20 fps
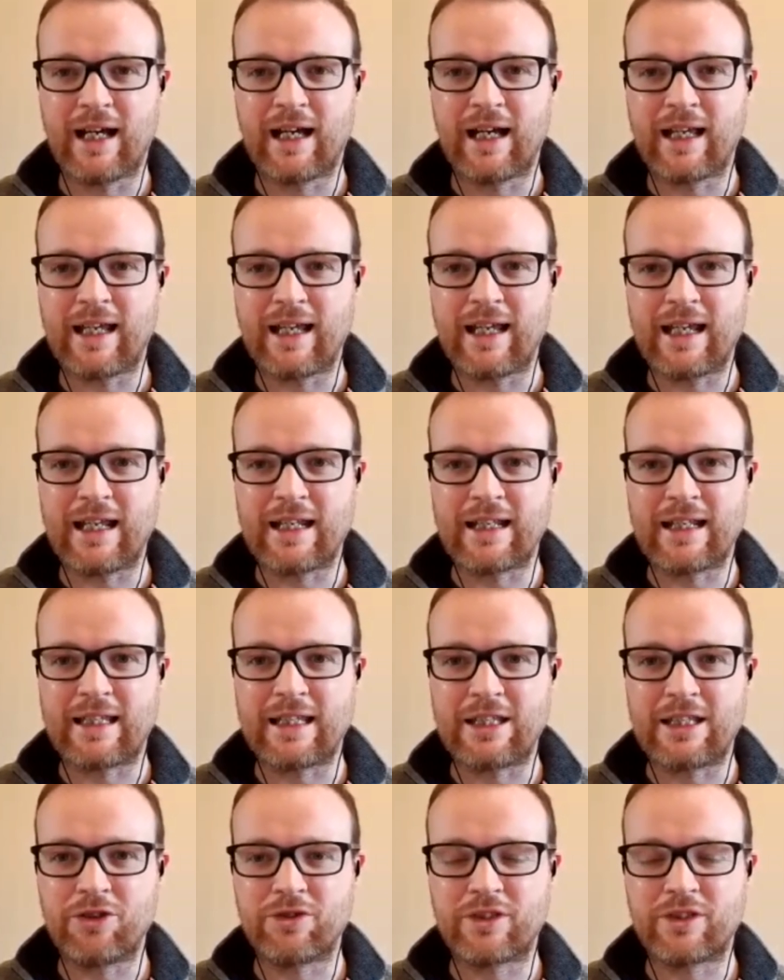in the
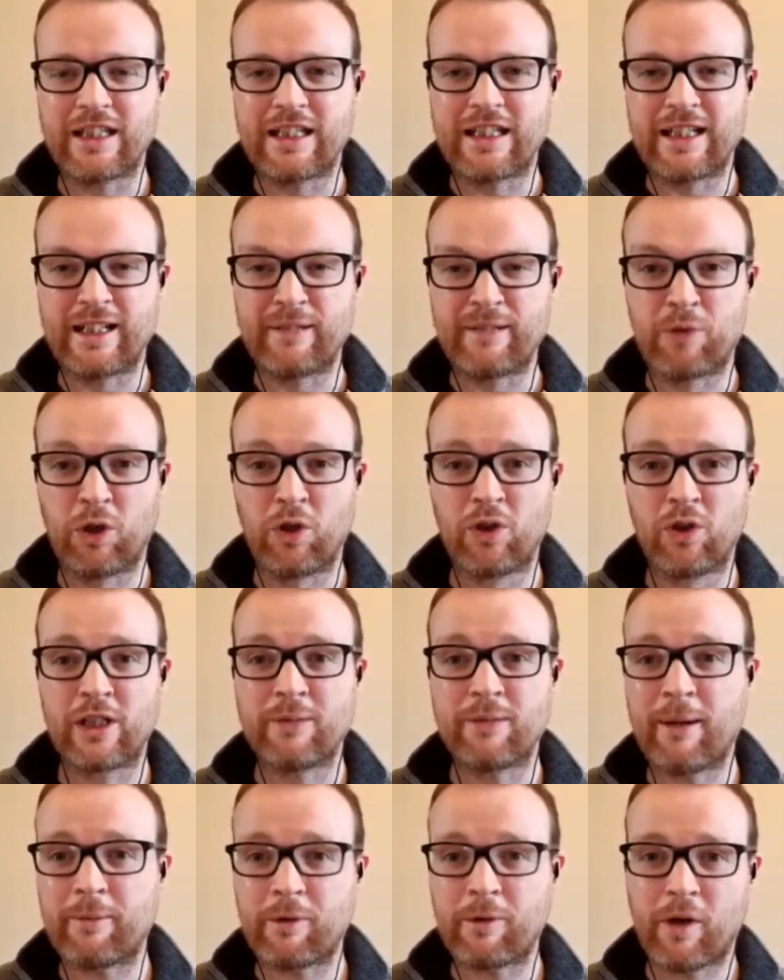UCD Bowl. You
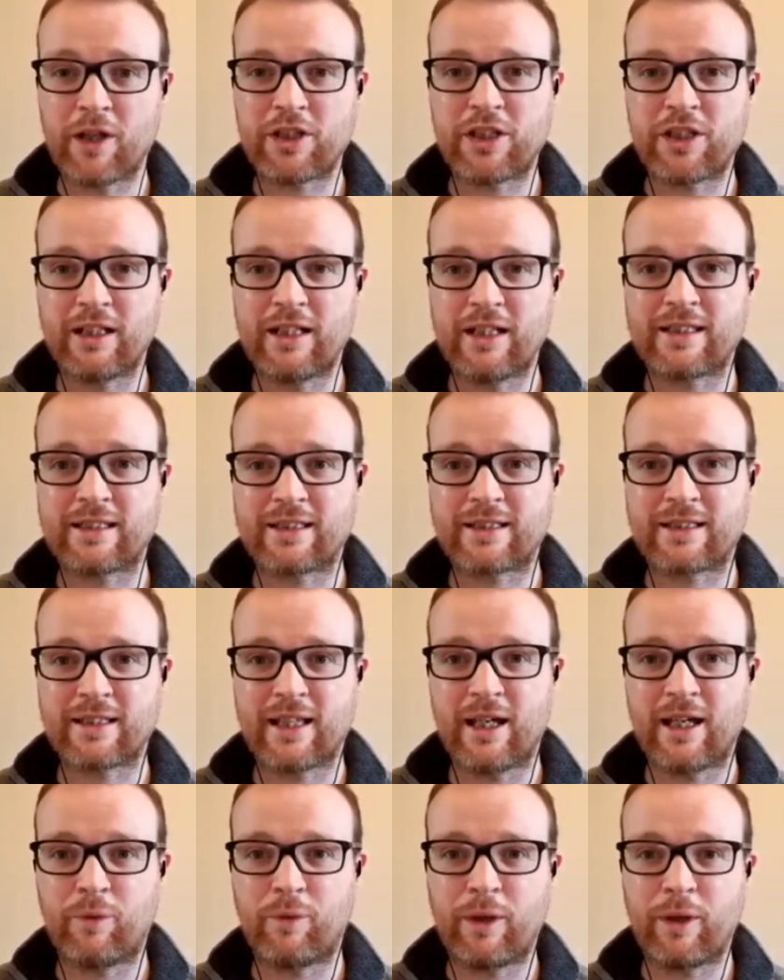might be watching this
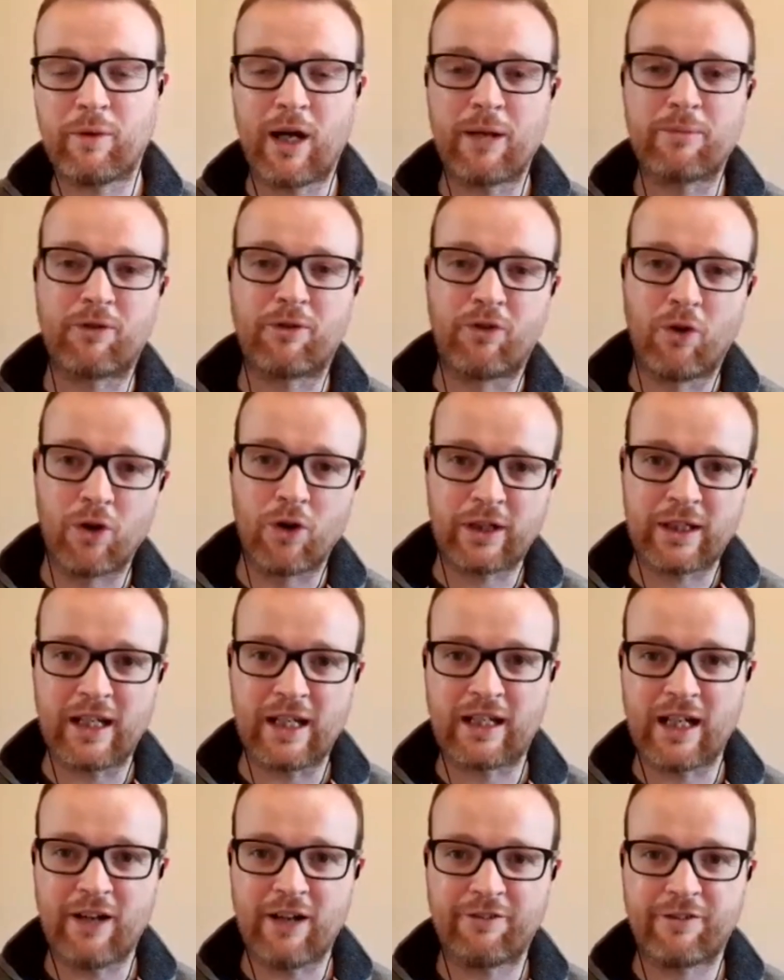a wee while before
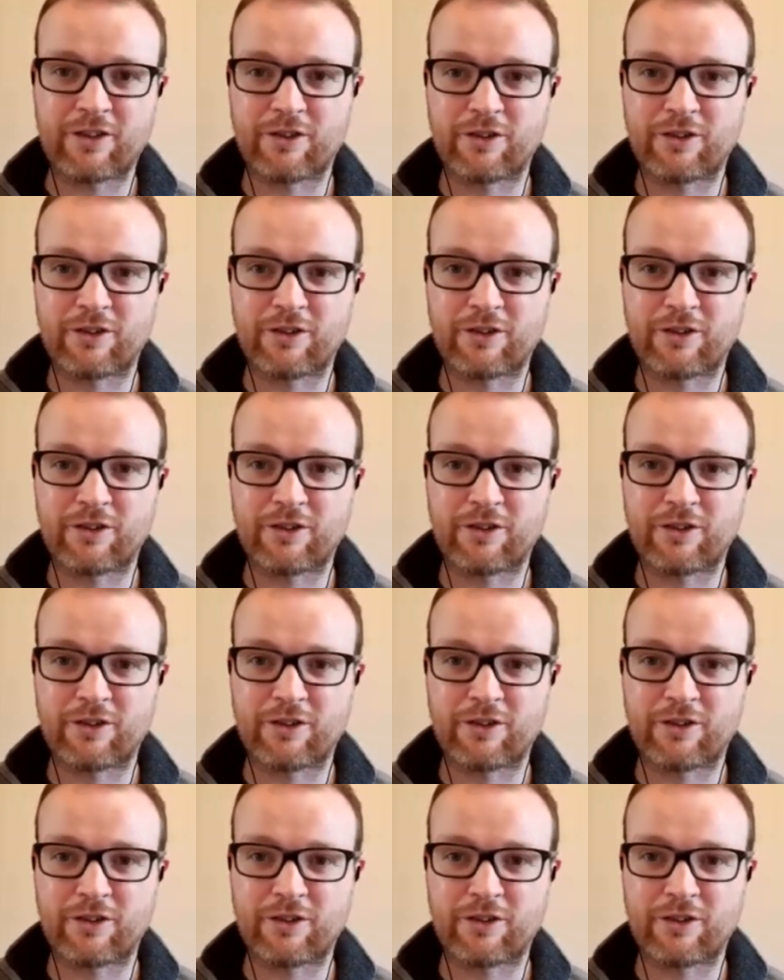kickoff.